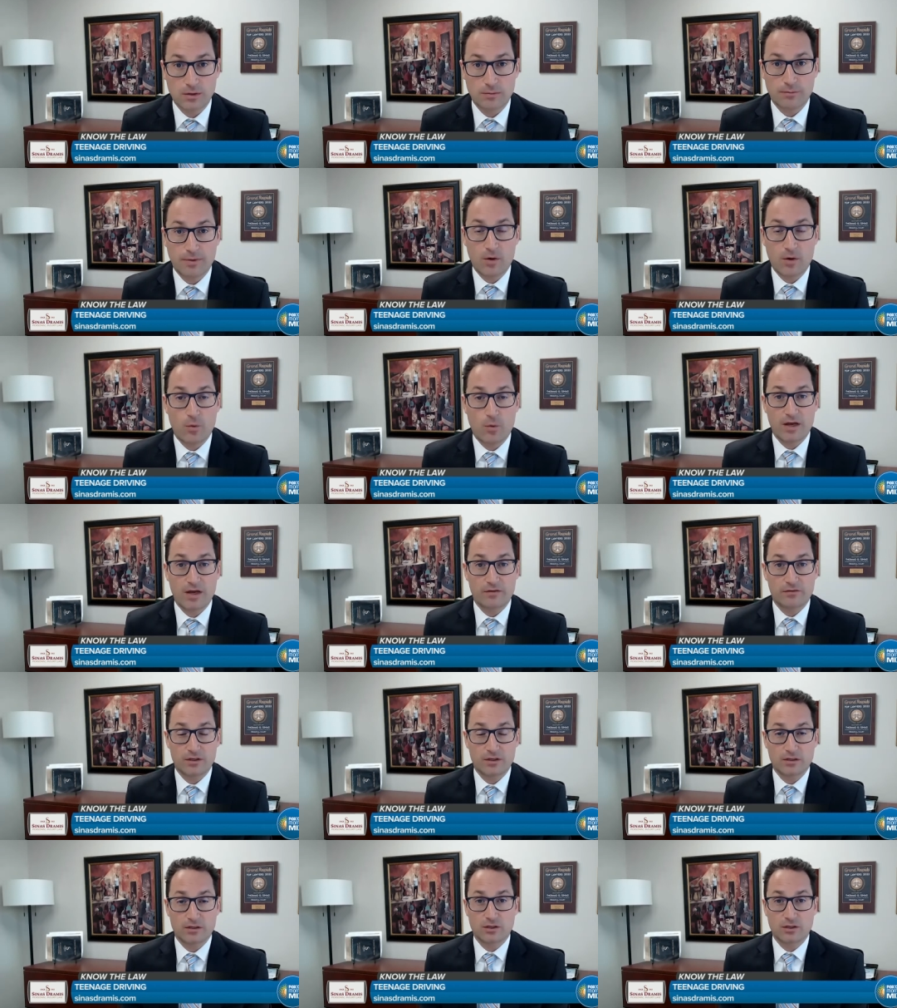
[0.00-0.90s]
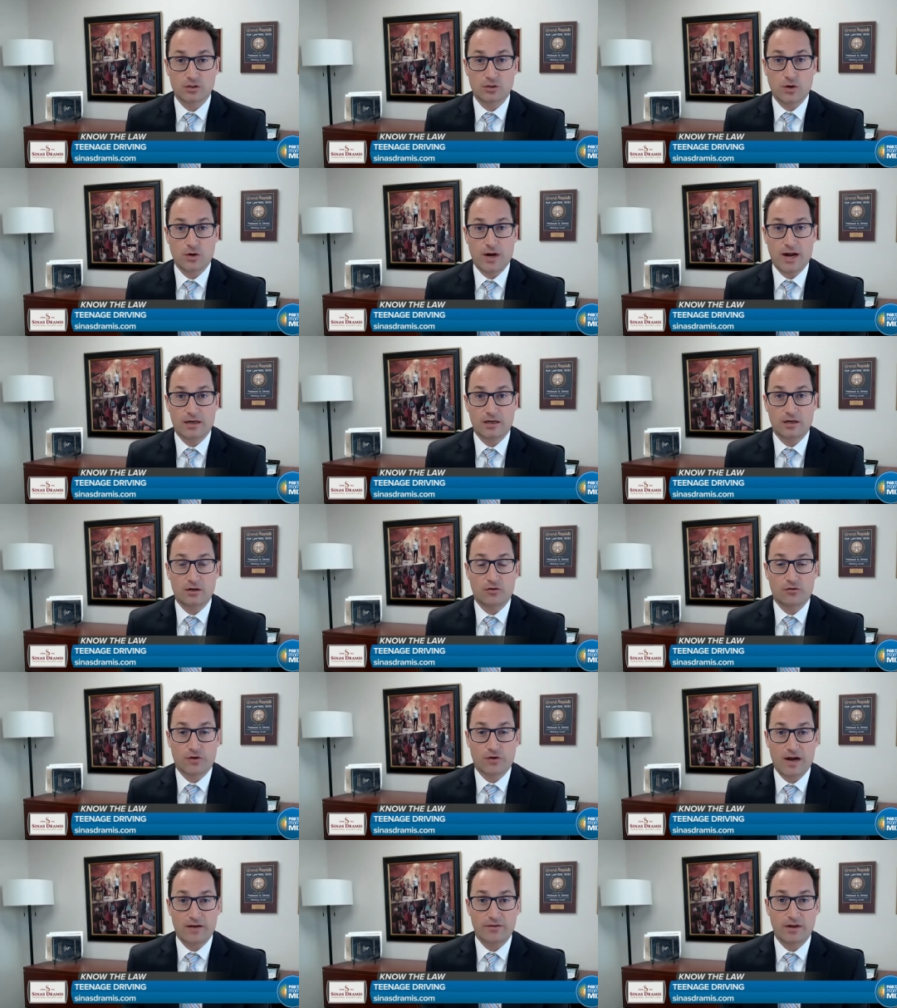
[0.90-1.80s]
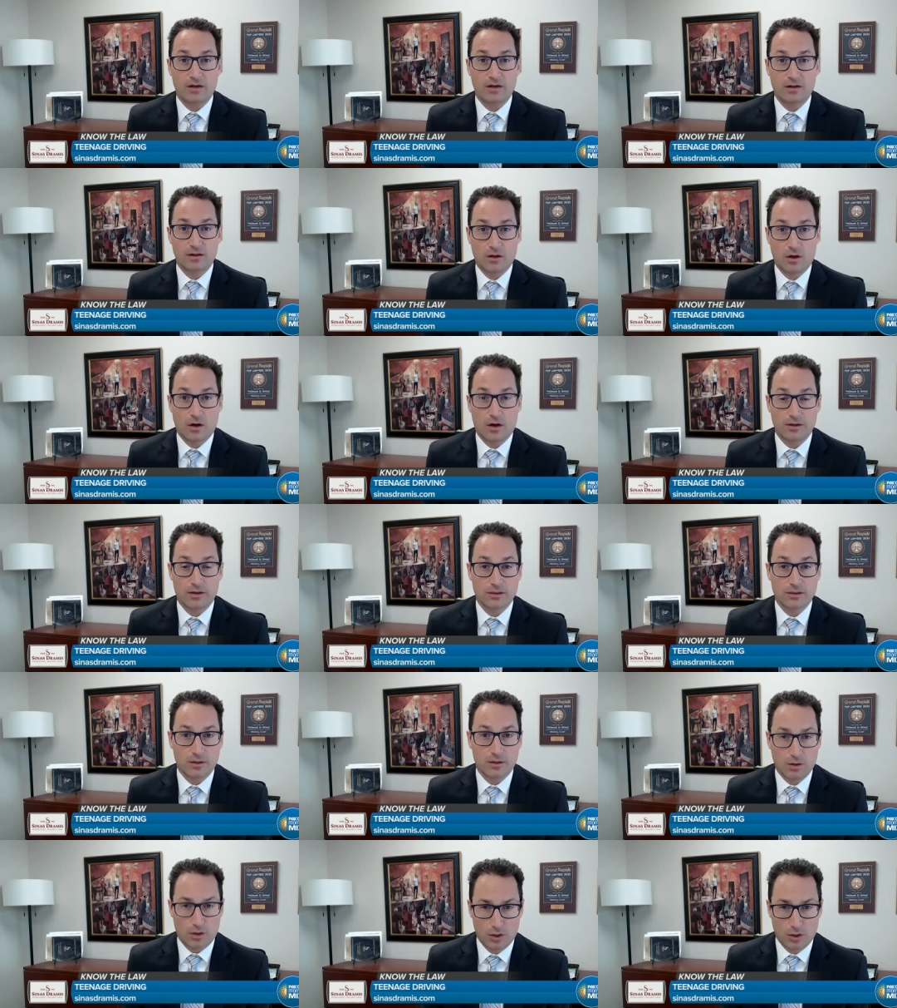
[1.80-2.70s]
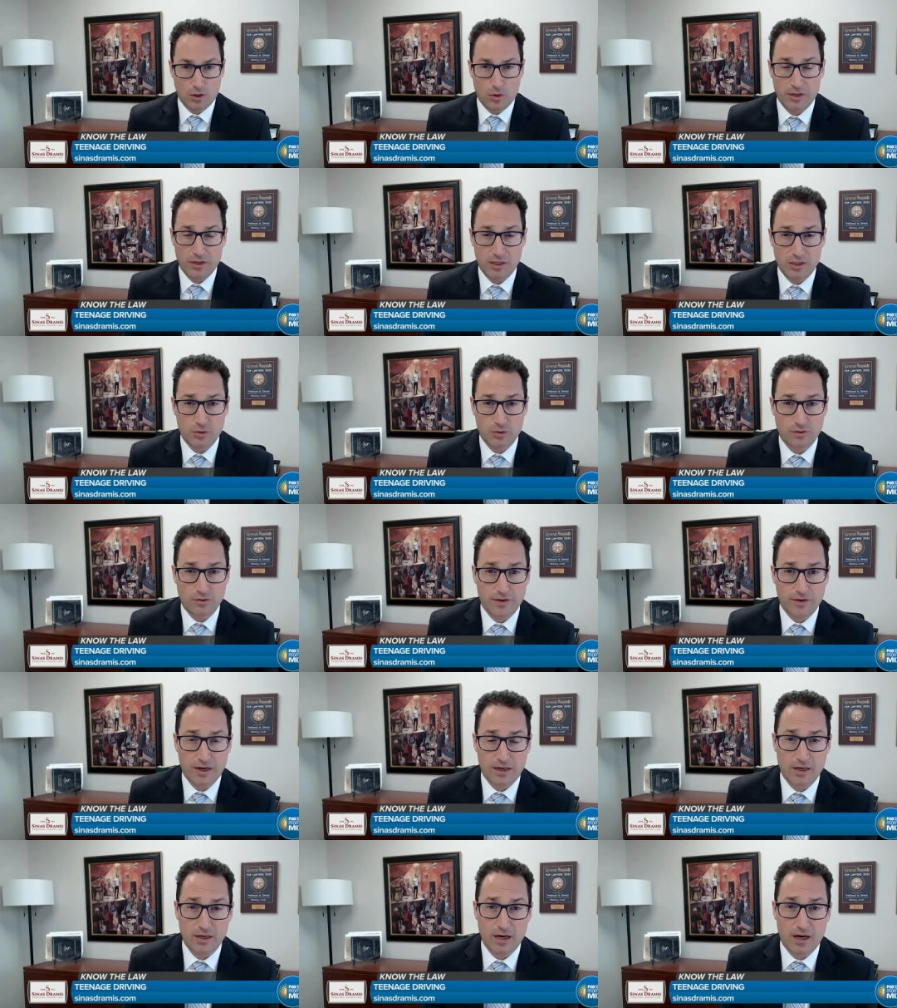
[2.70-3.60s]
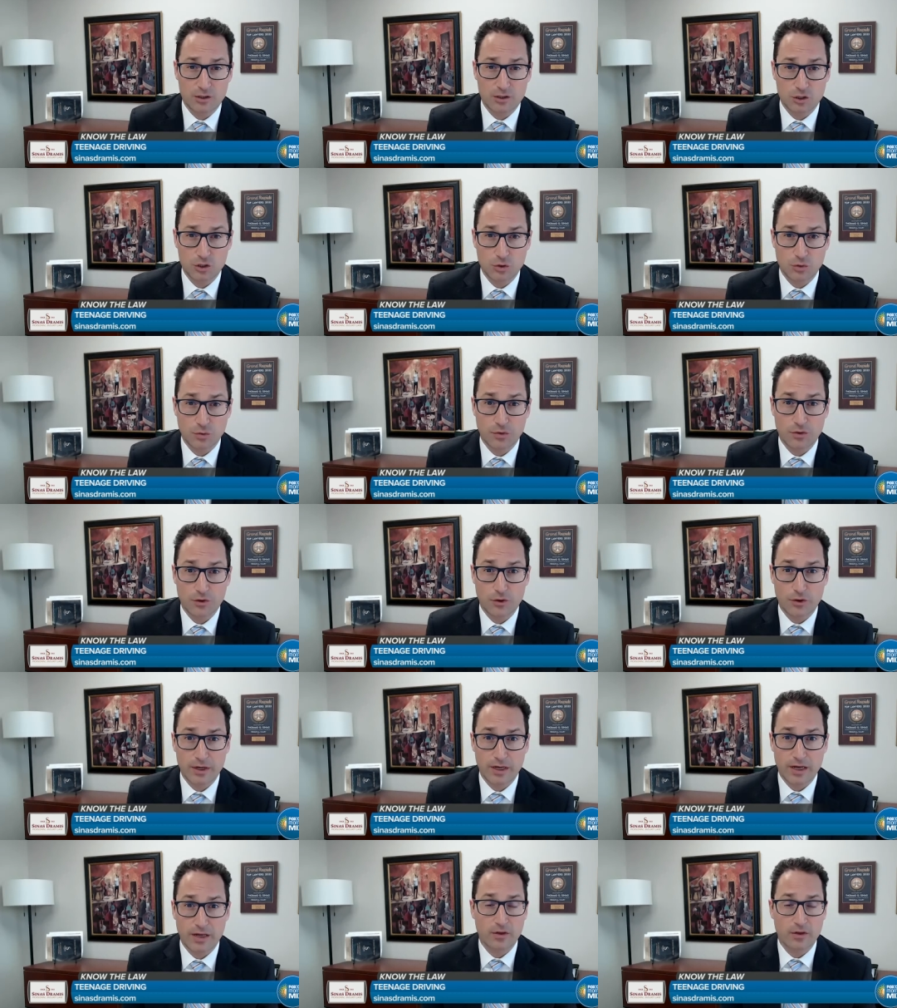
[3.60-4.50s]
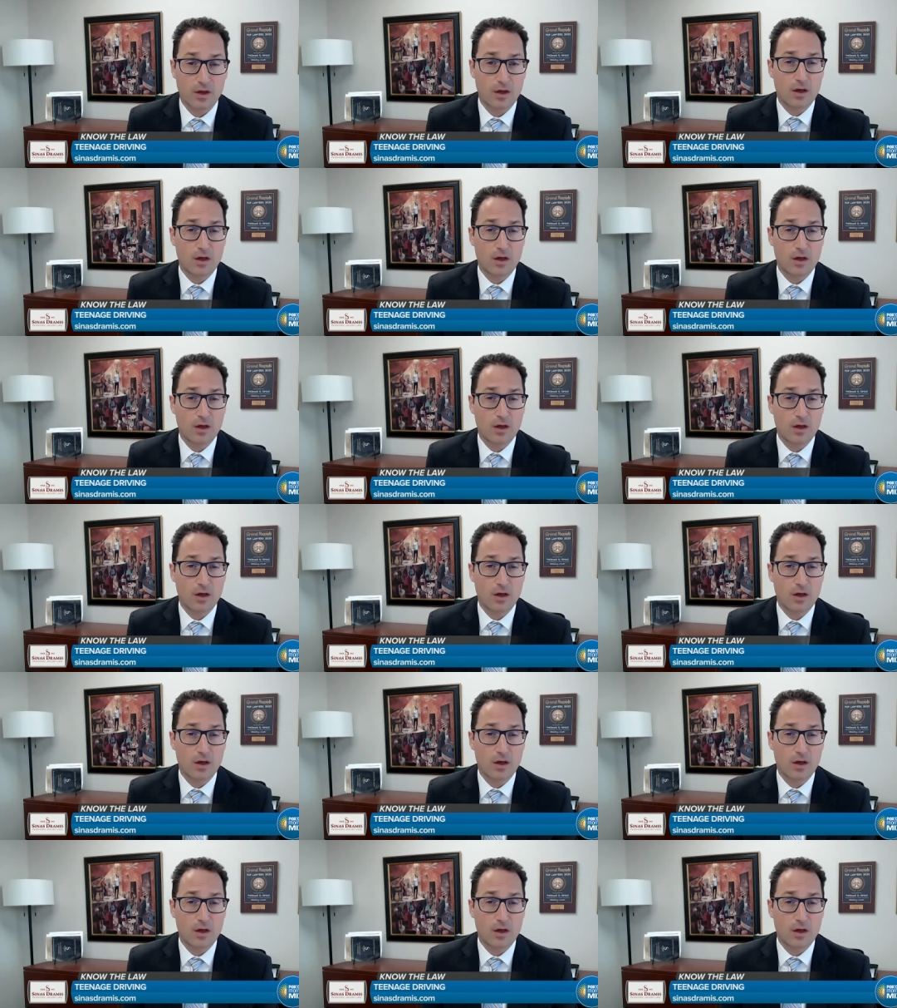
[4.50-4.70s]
by way of this distracted driving laws that are going into effect on June 30th.